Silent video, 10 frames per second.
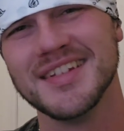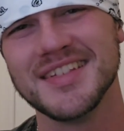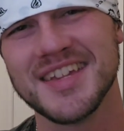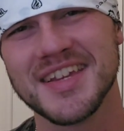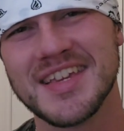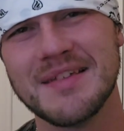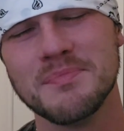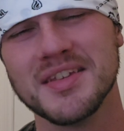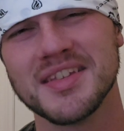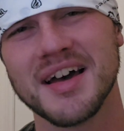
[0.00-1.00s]
to
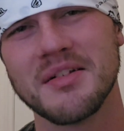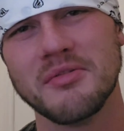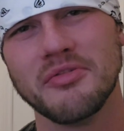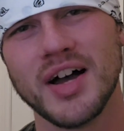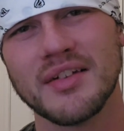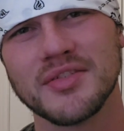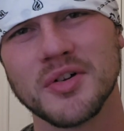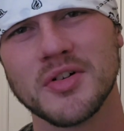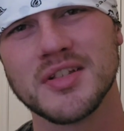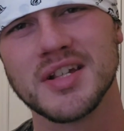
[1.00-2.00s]
keep this out of
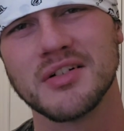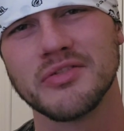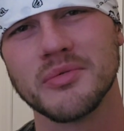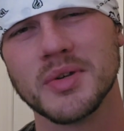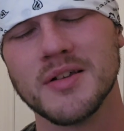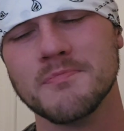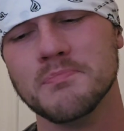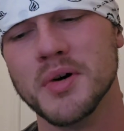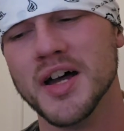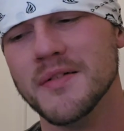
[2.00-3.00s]
5-star tier for me.
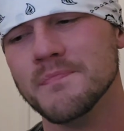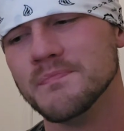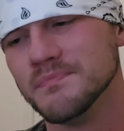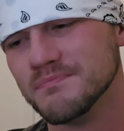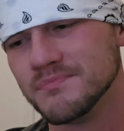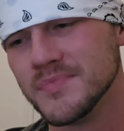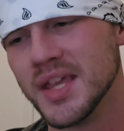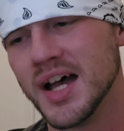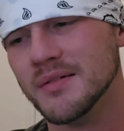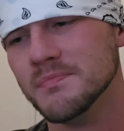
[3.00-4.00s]
But
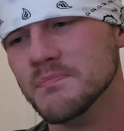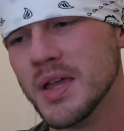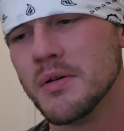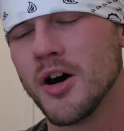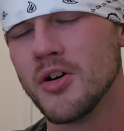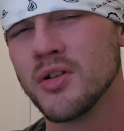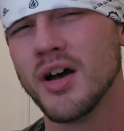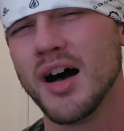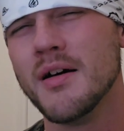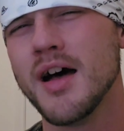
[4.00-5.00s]
yeah, maybe
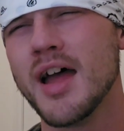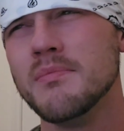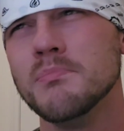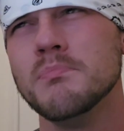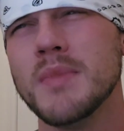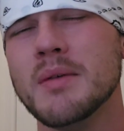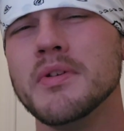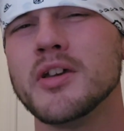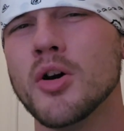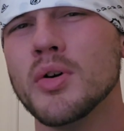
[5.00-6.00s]
I'd
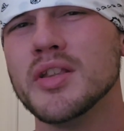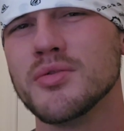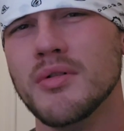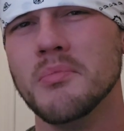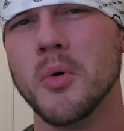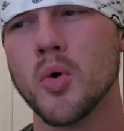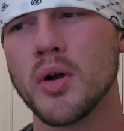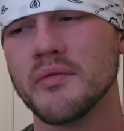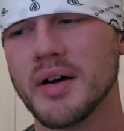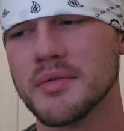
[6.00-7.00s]
maybe go into them
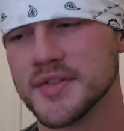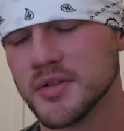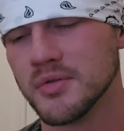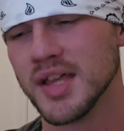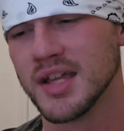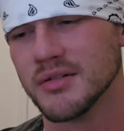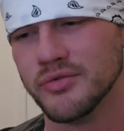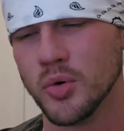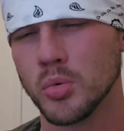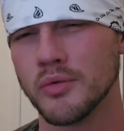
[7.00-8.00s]
more if I was doing a
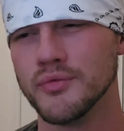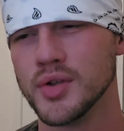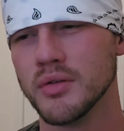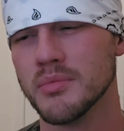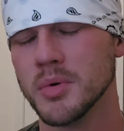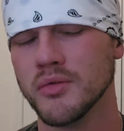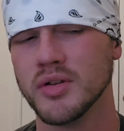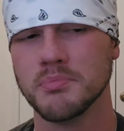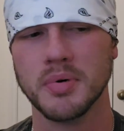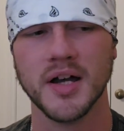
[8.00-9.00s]
full review of the
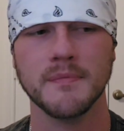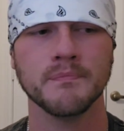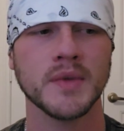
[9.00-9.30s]
movie. But